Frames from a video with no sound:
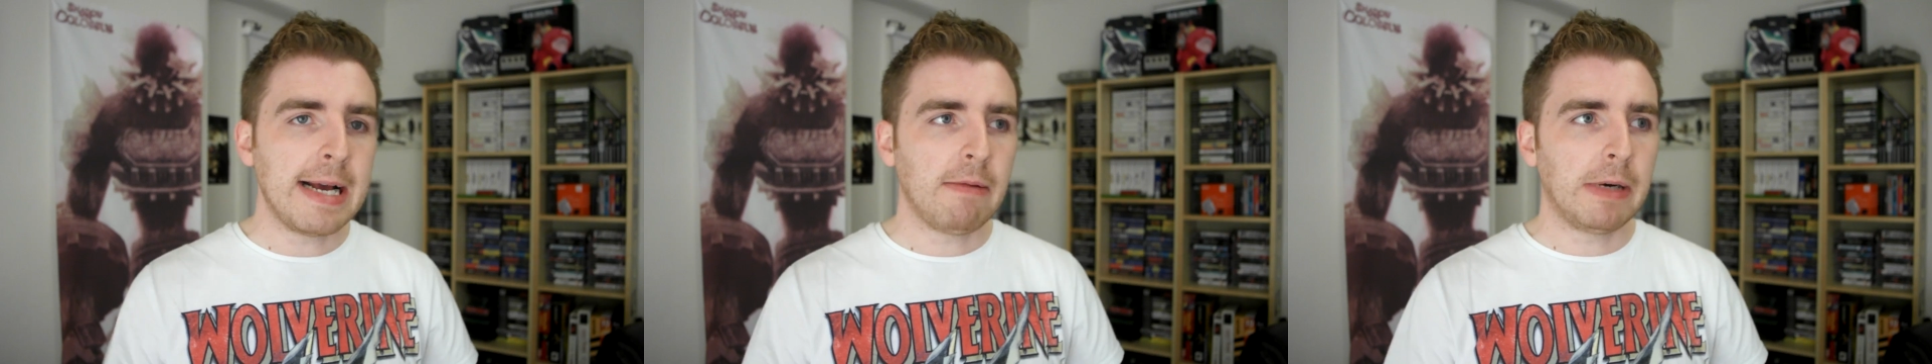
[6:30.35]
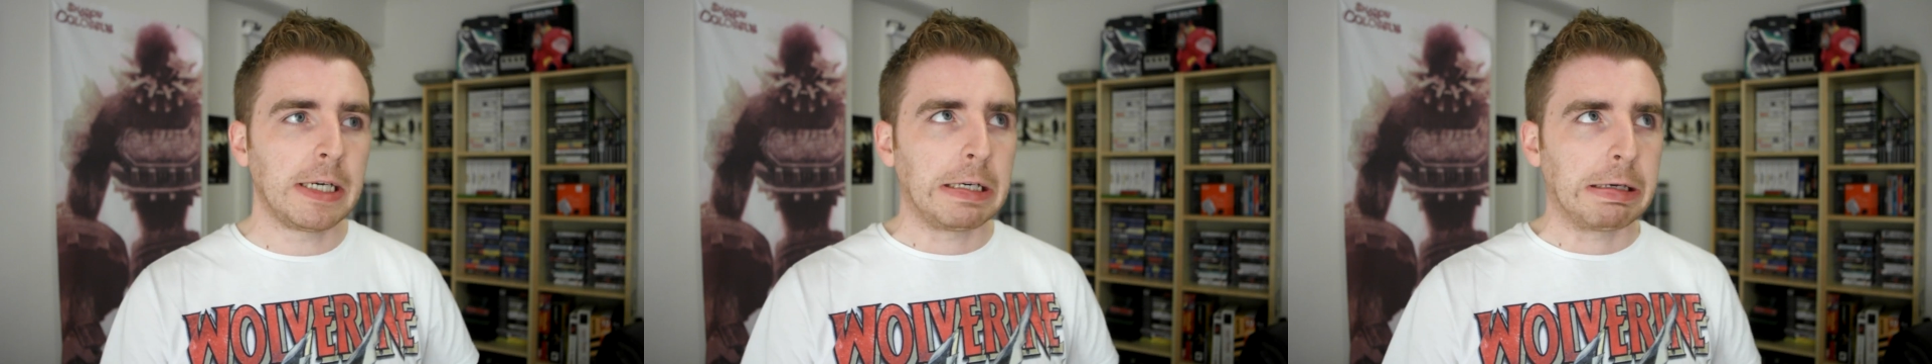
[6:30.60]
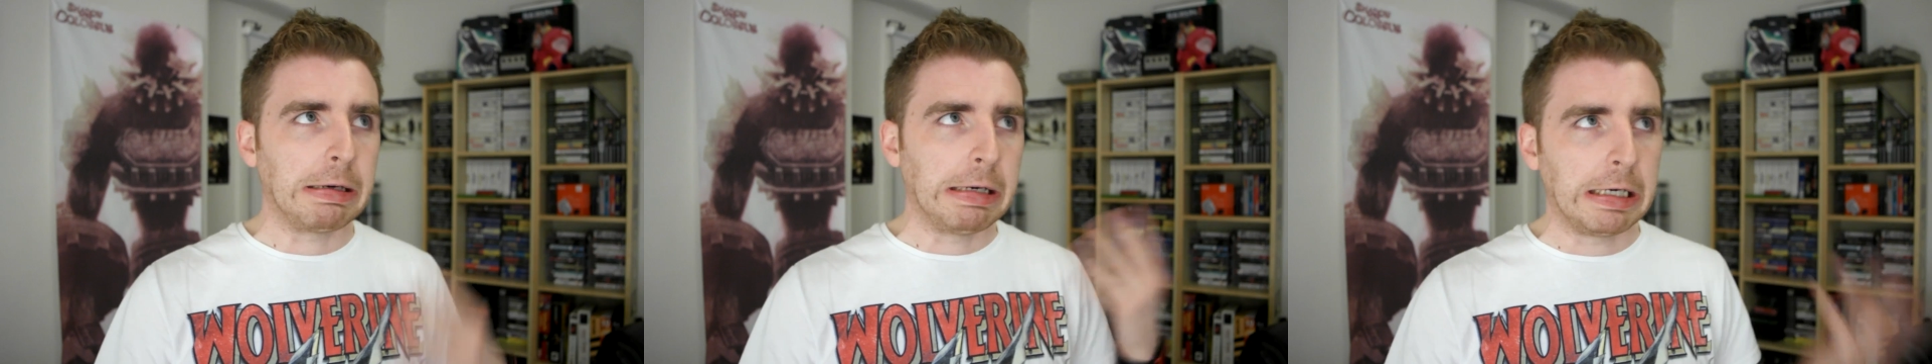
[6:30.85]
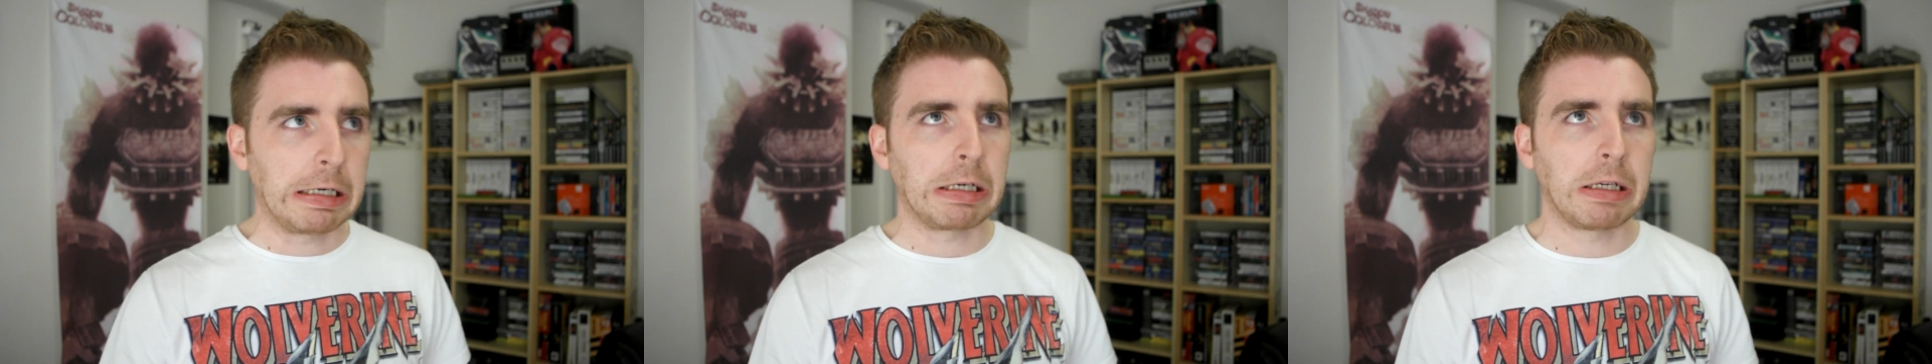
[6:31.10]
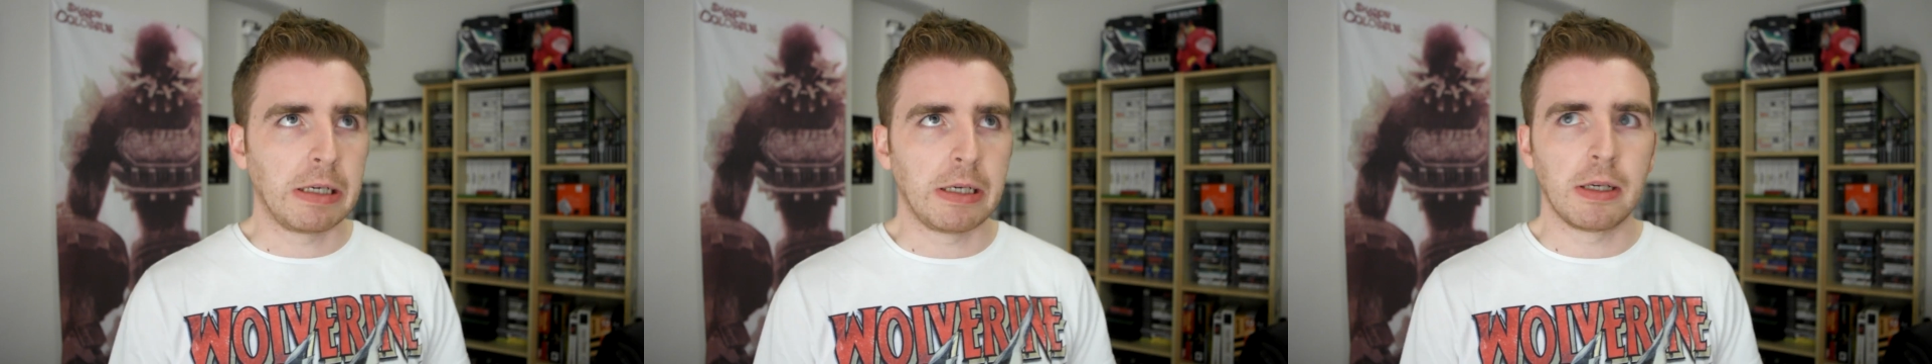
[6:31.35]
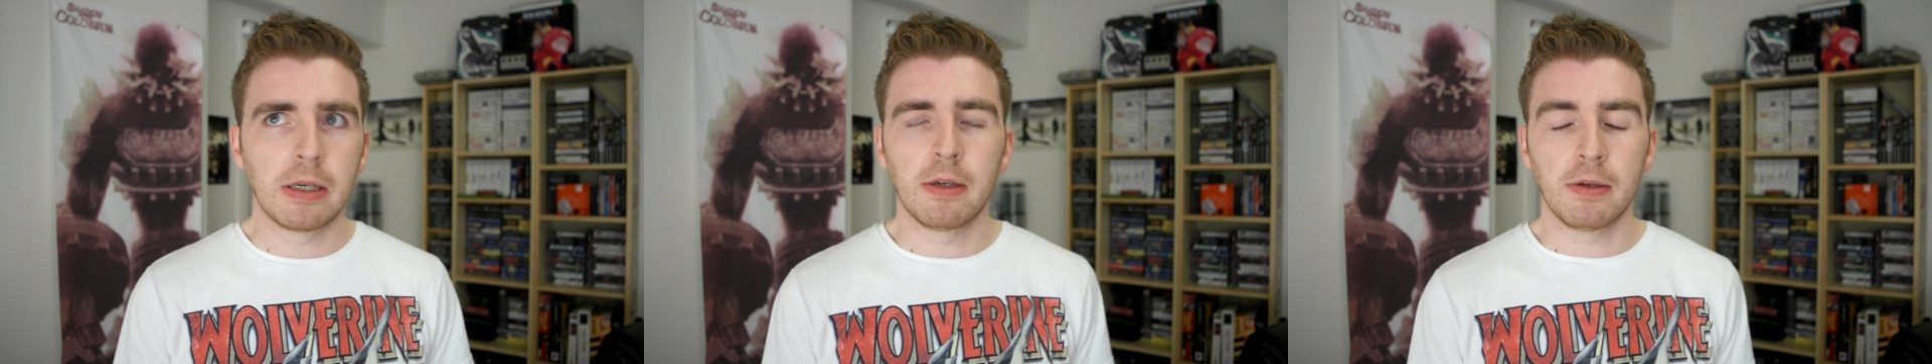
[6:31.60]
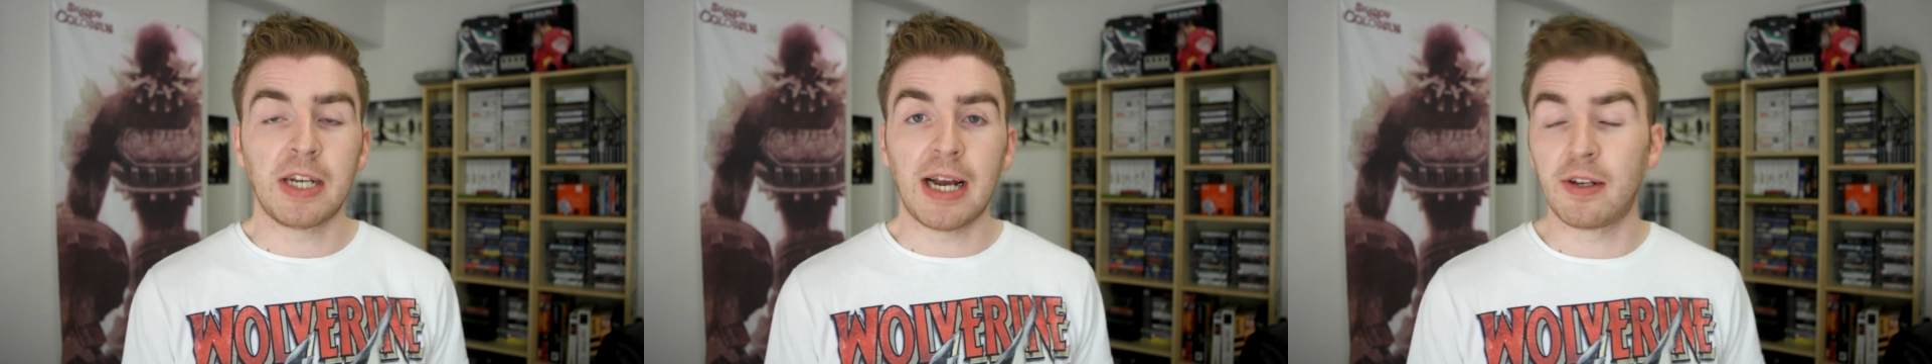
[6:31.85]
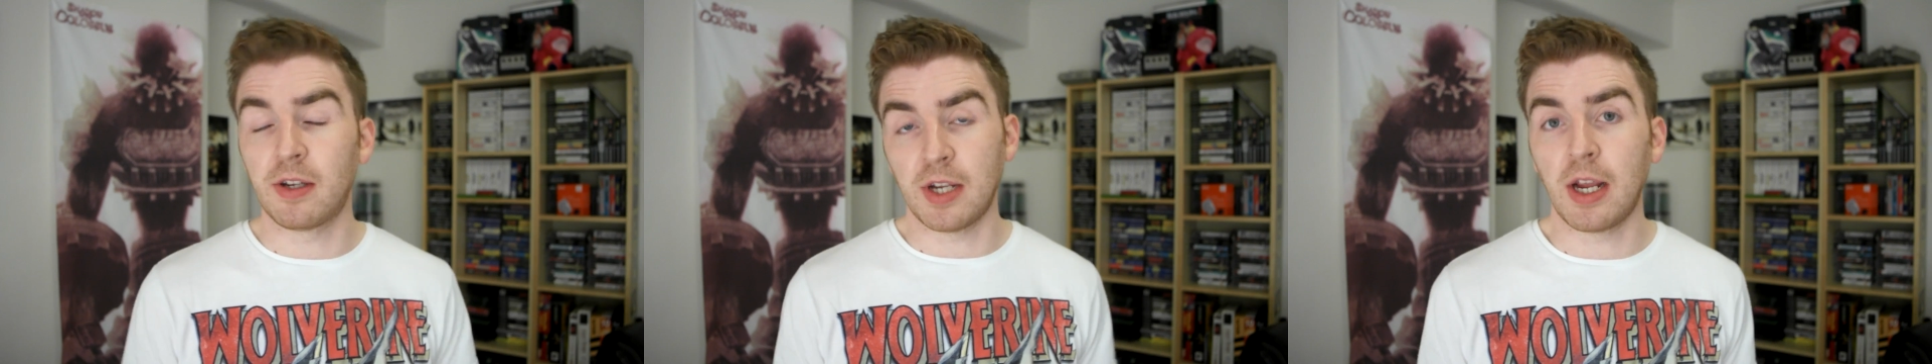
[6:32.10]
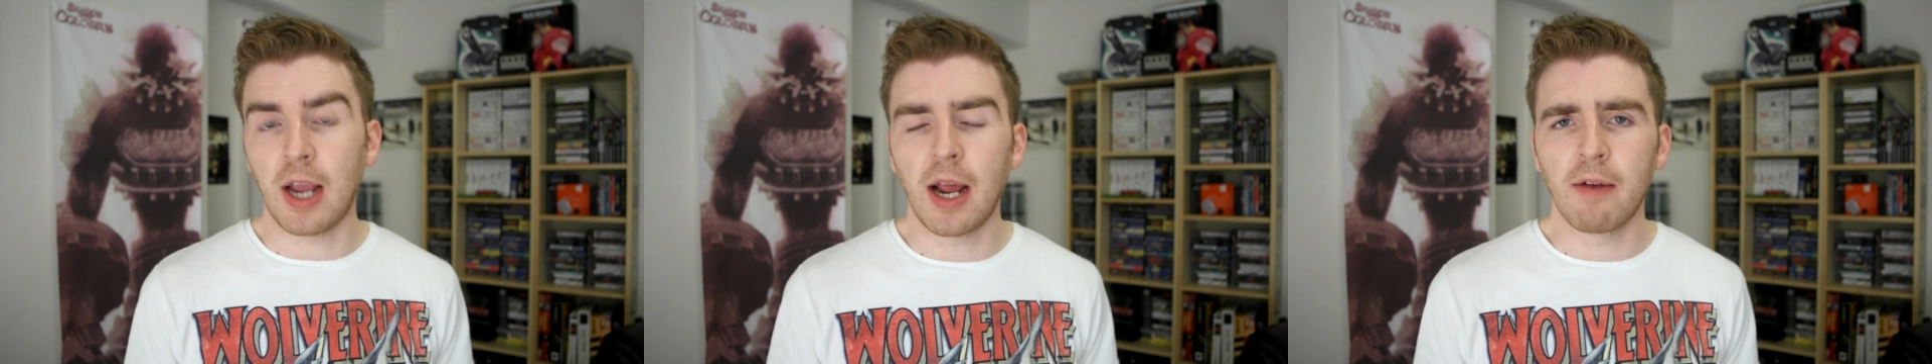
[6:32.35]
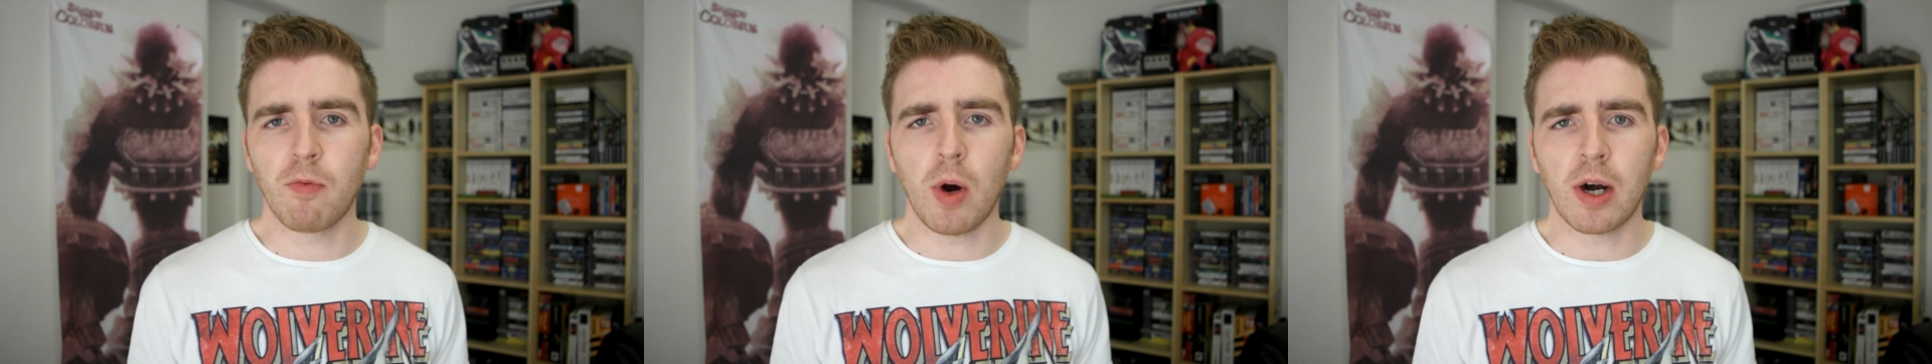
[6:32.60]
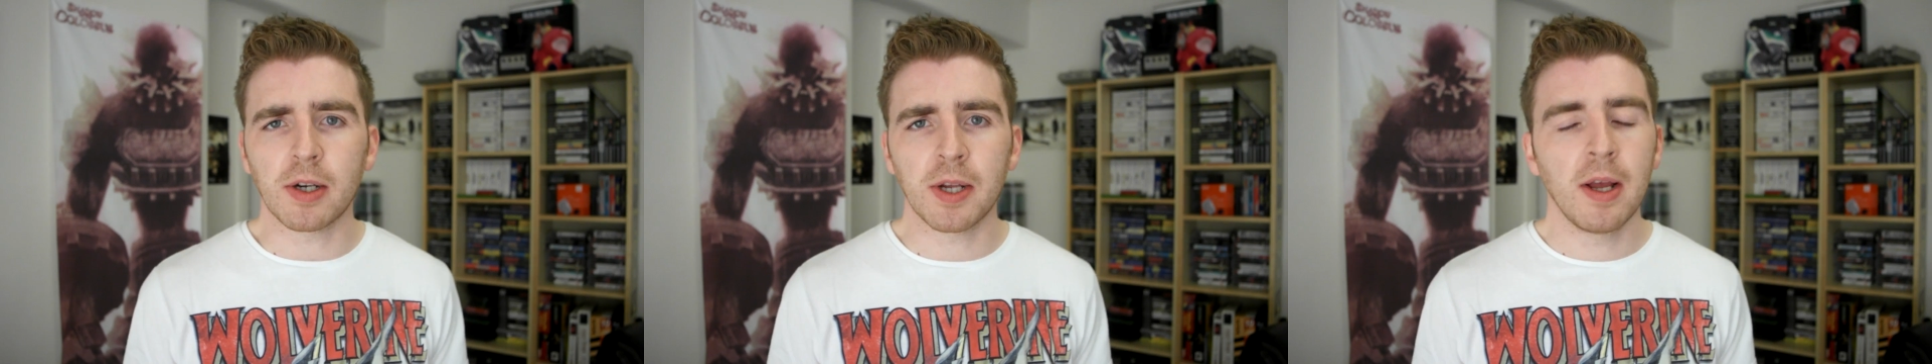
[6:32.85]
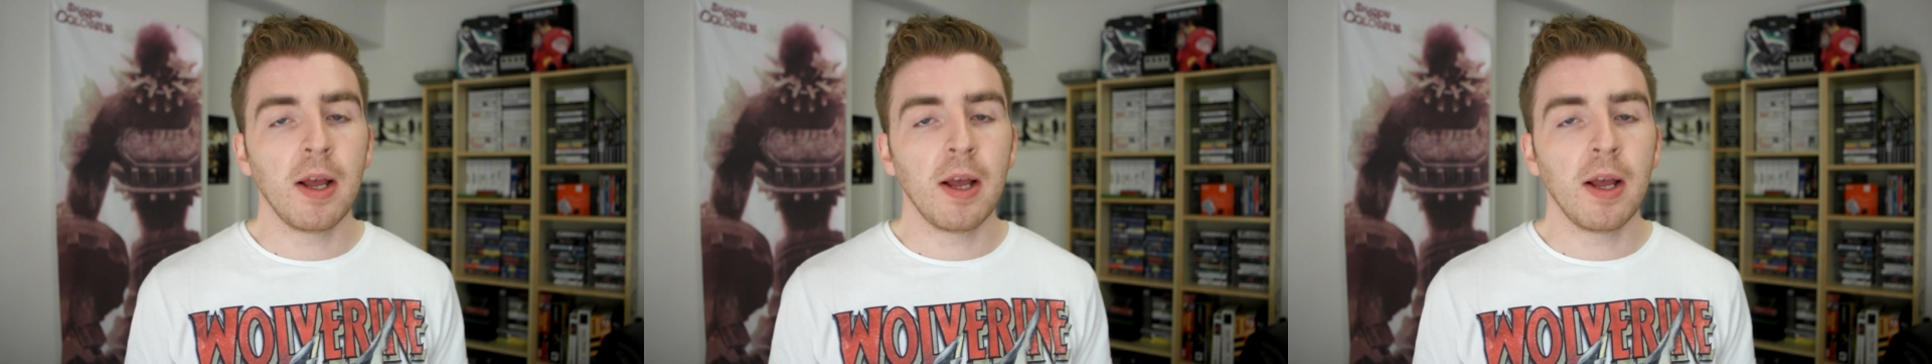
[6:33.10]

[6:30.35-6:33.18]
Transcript: which actually, sad to say, kind of worked.